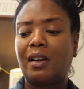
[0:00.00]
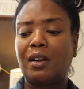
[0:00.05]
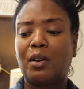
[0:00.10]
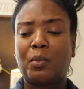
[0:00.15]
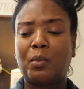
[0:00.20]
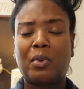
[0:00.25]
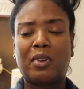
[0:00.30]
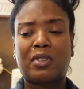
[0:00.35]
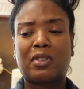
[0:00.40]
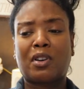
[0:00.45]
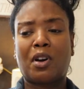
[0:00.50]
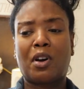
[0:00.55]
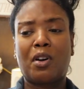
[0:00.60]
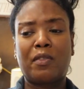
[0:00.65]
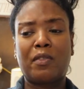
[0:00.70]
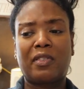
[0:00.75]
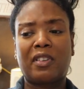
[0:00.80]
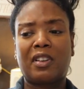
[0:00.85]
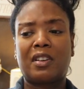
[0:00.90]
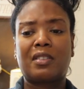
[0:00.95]
with
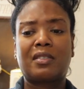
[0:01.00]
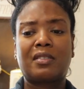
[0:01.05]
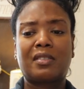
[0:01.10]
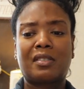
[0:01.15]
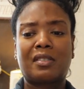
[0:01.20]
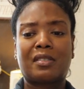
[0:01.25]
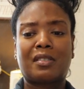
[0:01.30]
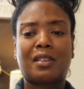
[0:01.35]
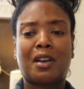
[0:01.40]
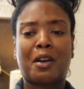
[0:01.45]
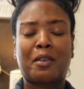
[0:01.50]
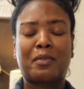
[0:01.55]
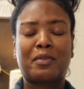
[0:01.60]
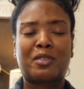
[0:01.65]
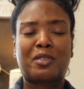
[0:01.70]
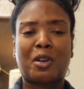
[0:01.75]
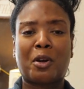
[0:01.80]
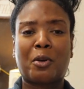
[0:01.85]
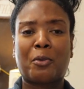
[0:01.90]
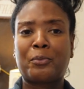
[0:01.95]
COVID and stuff.
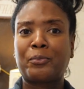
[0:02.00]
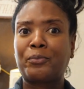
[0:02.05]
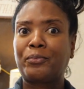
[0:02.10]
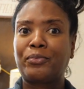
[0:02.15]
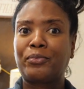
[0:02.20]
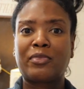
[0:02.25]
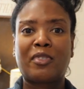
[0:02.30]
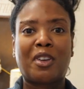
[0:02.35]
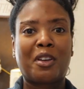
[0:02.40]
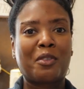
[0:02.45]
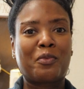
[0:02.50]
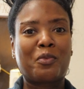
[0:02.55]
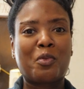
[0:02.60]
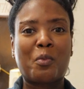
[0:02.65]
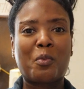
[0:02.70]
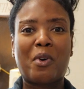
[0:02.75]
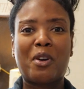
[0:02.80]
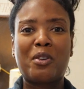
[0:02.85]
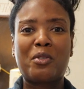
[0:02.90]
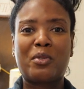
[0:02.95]
So if you're
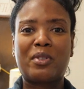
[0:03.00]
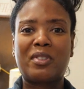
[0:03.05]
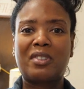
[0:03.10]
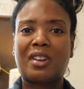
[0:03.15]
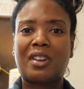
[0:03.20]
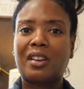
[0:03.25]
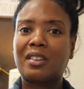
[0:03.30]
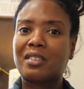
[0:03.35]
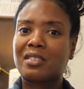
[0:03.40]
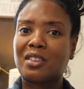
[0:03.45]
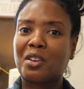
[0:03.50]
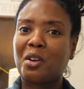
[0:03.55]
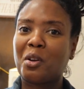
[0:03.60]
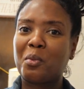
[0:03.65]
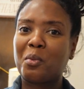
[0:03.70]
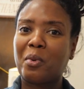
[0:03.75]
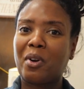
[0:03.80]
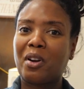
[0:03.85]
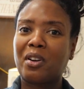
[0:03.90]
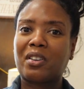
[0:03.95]
wondering, dang, she go to
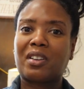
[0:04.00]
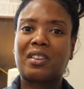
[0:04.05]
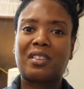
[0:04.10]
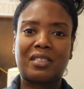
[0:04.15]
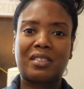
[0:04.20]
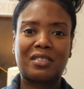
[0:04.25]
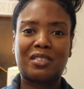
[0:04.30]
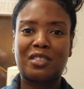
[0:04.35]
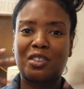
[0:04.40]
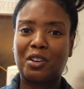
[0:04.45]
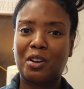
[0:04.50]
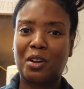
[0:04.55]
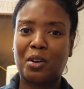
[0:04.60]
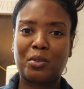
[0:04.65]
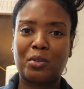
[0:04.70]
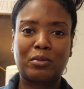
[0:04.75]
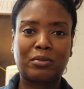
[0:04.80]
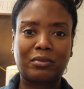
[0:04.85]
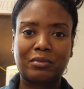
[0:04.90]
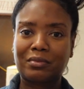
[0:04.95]
work and, you
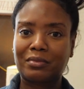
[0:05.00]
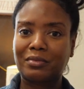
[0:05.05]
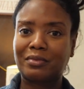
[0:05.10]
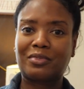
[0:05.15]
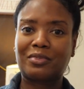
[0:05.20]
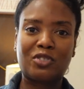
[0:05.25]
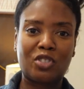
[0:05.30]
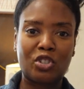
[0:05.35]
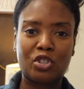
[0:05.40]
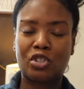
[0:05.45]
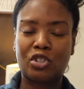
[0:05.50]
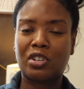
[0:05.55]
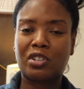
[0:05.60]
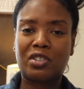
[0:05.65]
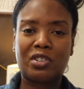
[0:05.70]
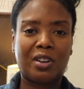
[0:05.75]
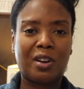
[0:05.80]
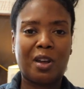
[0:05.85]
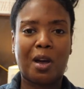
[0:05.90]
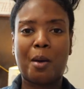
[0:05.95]
know,
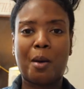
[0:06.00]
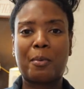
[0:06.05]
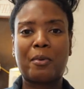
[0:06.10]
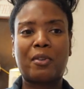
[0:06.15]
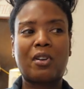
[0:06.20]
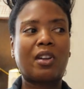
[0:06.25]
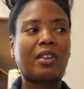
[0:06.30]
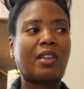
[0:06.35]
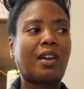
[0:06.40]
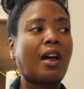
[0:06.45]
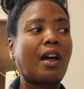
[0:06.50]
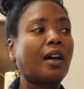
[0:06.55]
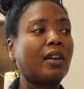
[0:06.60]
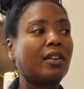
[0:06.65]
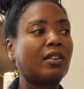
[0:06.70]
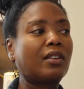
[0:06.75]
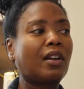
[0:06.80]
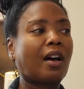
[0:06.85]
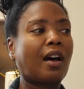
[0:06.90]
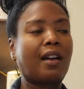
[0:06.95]
zhush it up and all that.
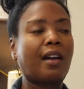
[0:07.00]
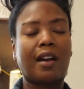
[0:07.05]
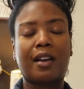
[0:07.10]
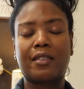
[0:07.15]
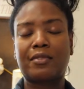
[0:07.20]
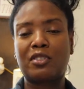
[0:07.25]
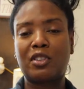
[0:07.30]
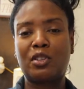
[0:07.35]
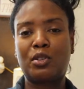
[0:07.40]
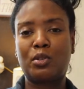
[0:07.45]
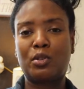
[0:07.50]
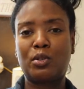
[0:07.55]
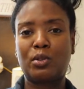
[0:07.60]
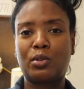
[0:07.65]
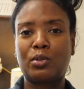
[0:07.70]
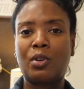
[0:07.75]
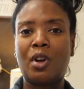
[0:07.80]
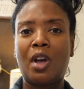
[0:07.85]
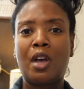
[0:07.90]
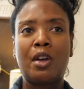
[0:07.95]
I often
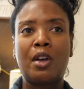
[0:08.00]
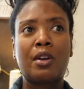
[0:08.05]
do.